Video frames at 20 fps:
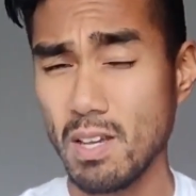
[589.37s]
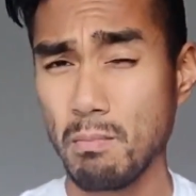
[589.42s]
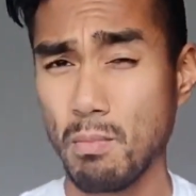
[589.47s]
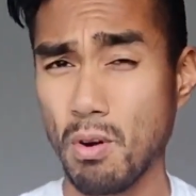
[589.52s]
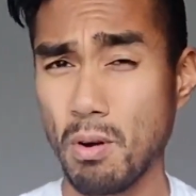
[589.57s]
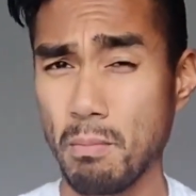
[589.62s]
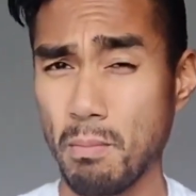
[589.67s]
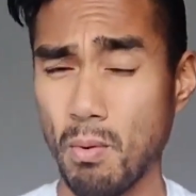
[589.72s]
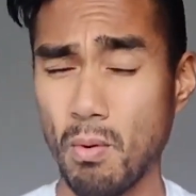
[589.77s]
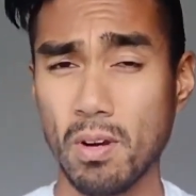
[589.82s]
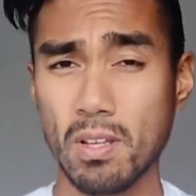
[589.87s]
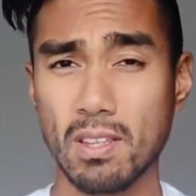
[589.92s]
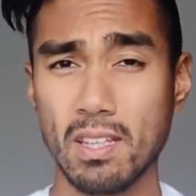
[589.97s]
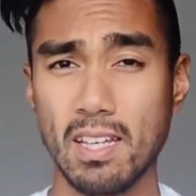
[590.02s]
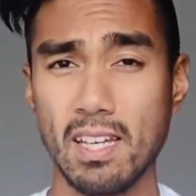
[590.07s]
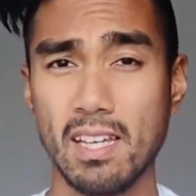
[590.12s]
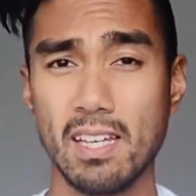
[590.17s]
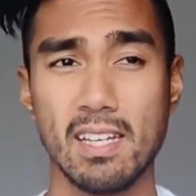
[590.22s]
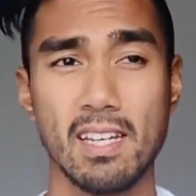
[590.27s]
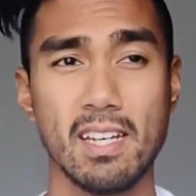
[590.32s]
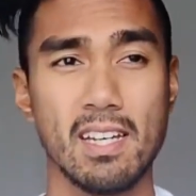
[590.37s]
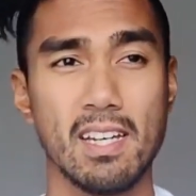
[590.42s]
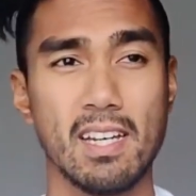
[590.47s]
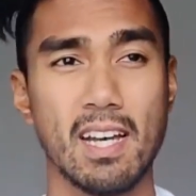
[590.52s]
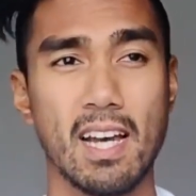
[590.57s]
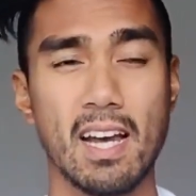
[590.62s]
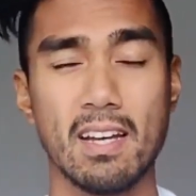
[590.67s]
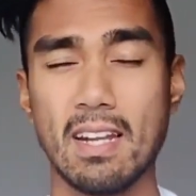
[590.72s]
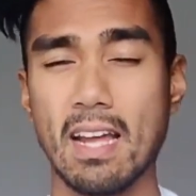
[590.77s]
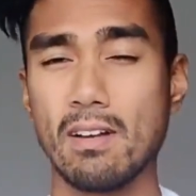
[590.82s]
and more importantly,
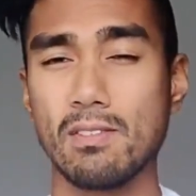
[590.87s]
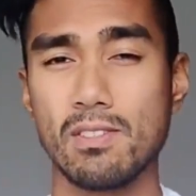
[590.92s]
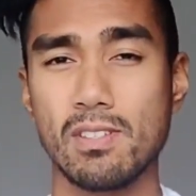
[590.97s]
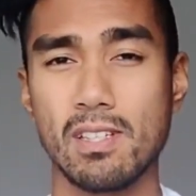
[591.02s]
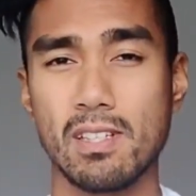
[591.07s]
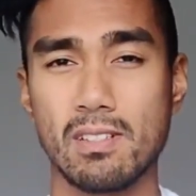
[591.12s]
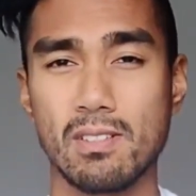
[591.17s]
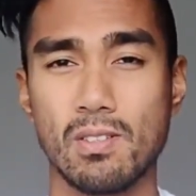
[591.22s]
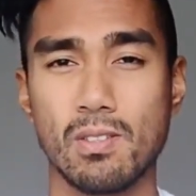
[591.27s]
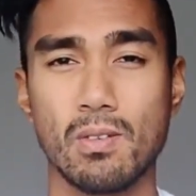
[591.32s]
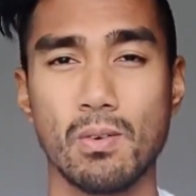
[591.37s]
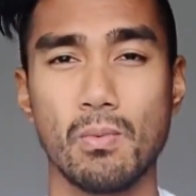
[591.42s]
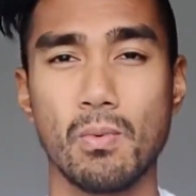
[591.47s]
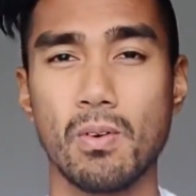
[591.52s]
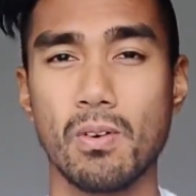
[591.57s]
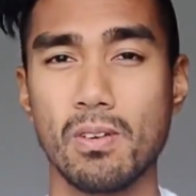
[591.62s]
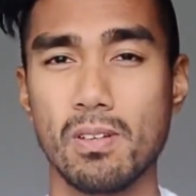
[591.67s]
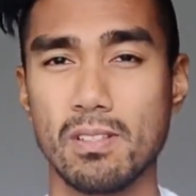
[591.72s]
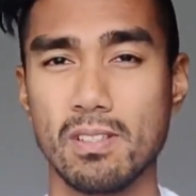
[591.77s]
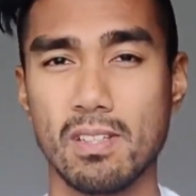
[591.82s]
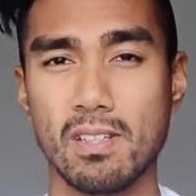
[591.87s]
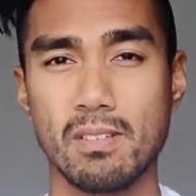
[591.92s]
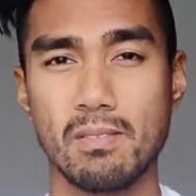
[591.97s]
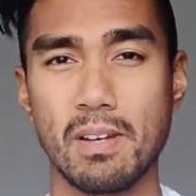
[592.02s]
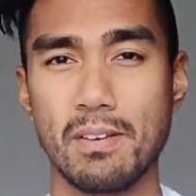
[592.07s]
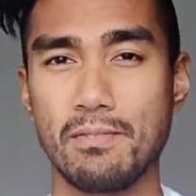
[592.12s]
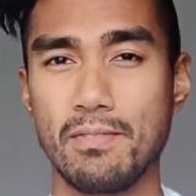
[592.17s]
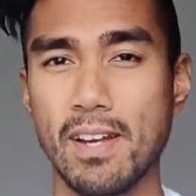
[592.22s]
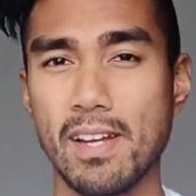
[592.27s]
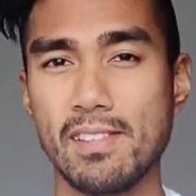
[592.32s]
announcing to the world,
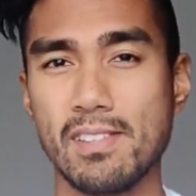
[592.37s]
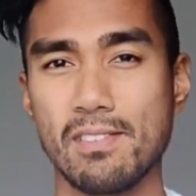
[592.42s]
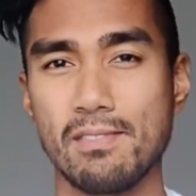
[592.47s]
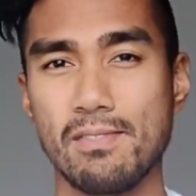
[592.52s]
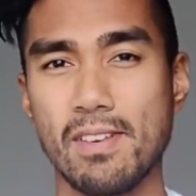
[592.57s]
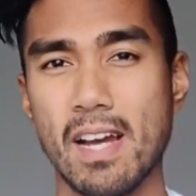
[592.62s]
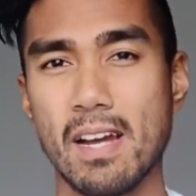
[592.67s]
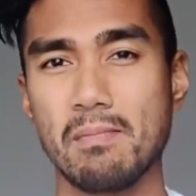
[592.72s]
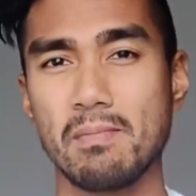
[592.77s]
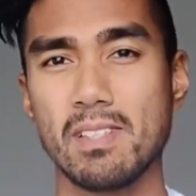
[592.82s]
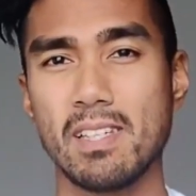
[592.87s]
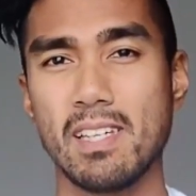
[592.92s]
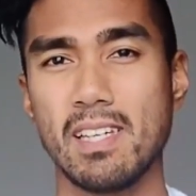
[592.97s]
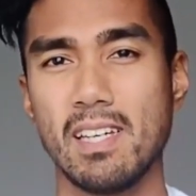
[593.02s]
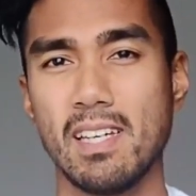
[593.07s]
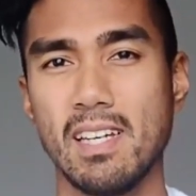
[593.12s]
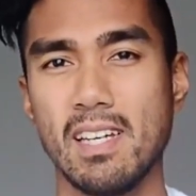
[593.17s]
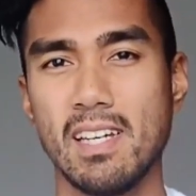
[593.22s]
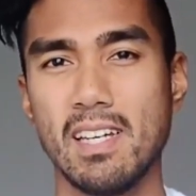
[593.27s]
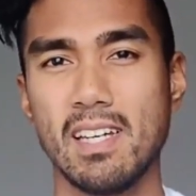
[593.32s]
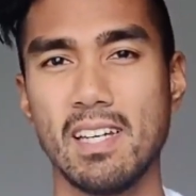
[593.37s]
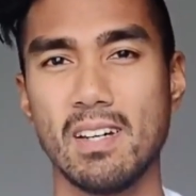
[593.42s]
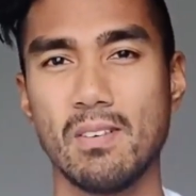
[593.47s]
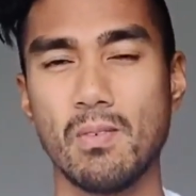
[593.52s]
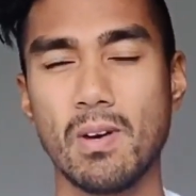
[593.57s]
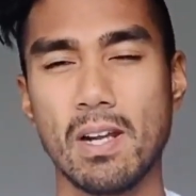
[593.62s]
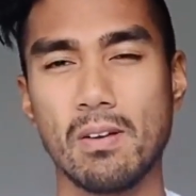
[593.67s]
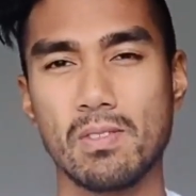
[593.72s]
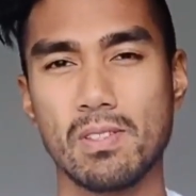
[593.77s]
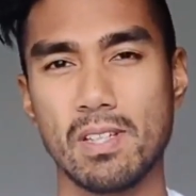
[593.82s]
my friends and family,
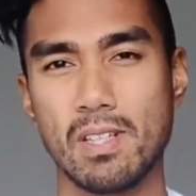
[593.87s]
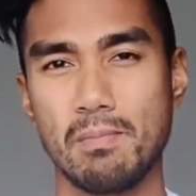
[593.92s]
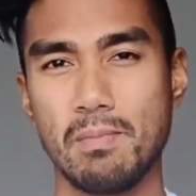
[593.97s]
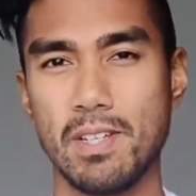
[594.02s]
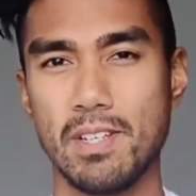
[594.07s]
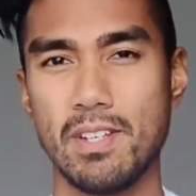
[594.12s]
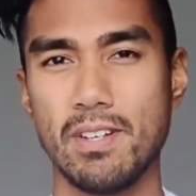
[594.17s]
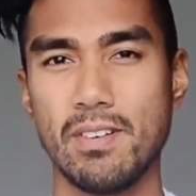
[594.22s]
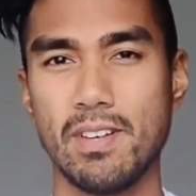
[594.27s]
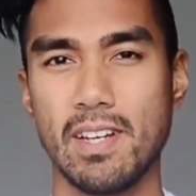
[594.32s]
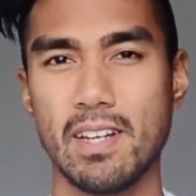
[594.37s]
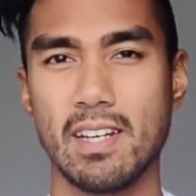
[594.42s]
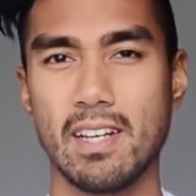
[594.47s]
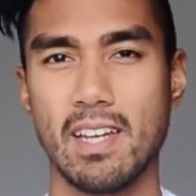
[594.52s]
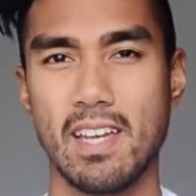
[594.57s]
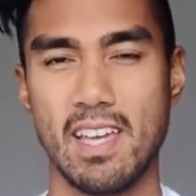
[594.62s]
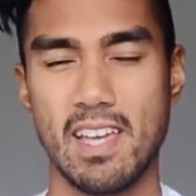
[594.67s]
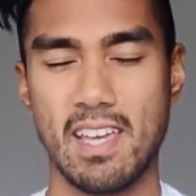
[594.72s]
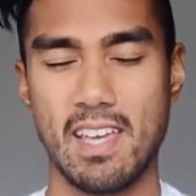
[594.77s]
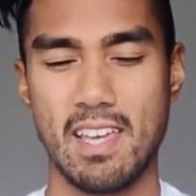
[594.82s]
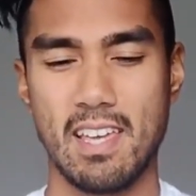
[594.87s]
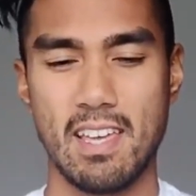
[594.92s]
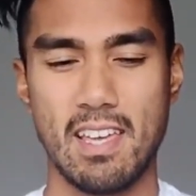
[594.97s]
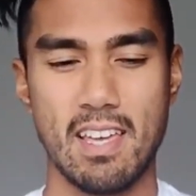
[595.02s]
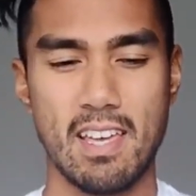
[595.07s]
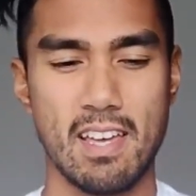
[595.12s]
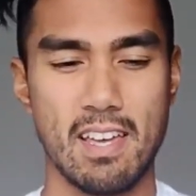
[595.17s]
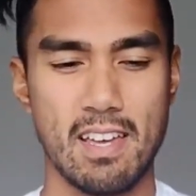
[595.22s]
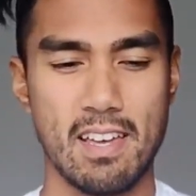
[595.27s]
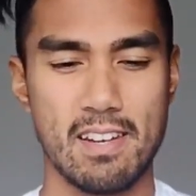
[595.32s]
what I was going to be doing.
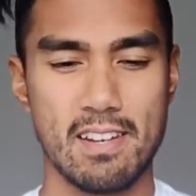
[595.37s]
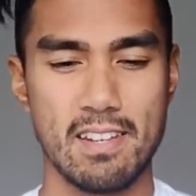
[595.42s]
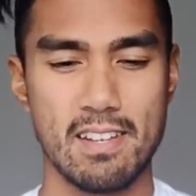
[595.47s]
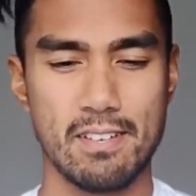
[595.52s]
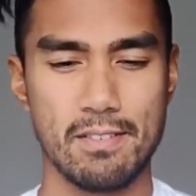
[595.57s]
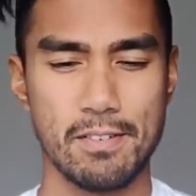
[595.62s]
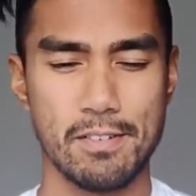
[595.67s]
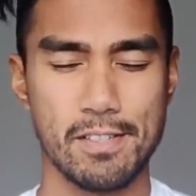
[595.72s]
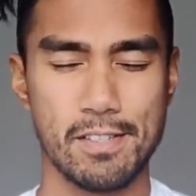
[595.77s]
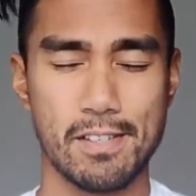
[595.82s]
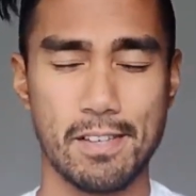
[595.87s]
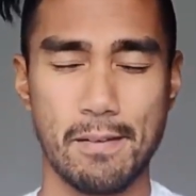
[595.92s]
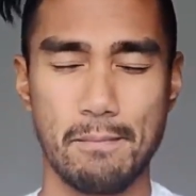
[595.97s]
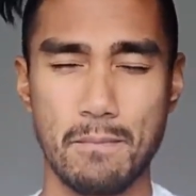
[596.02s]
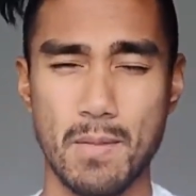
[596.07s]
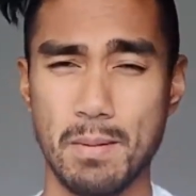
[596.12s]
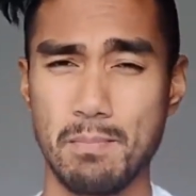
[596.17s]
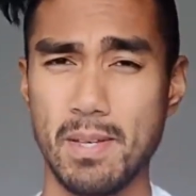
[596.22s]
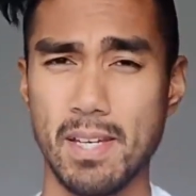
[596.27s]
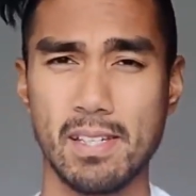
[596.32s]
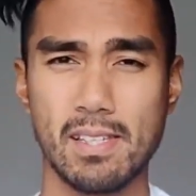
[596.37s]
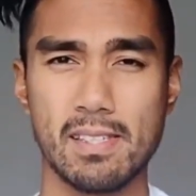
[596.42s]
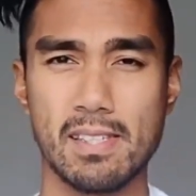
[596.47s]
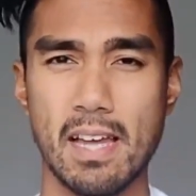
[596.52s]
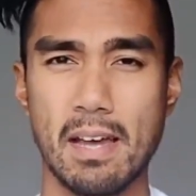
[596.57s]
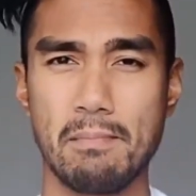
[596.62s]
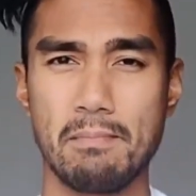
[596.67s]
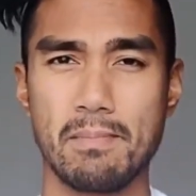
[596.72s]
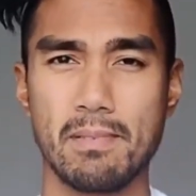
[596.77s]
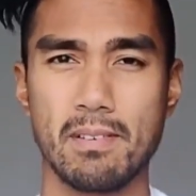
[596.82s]
And it was a big
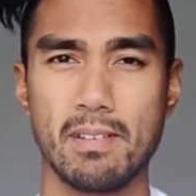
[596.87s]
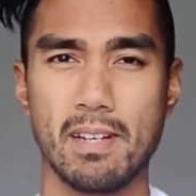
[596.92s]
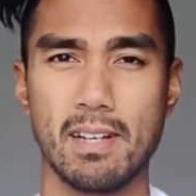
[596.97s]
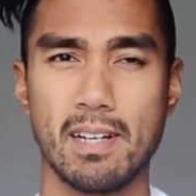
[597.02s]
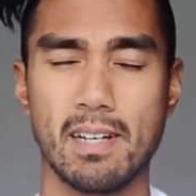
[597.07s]
step.